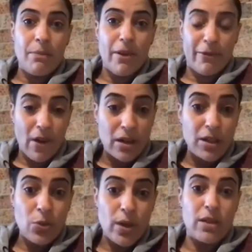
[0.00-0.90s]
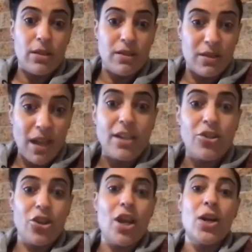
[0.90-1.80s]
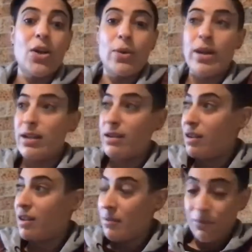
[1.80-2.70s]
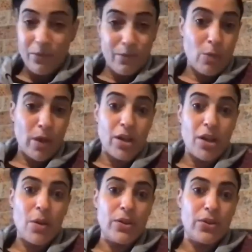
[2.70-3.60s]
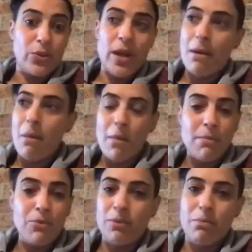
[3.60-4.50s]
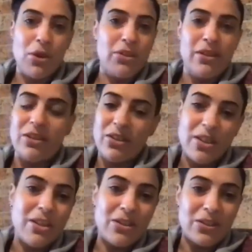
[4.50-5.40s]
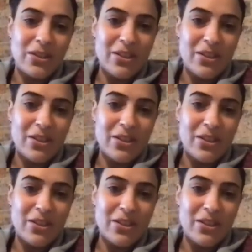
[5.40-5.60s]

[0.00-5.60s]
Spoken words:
finally doing the stage show and we're going to go on tour. My mum just burst into tears.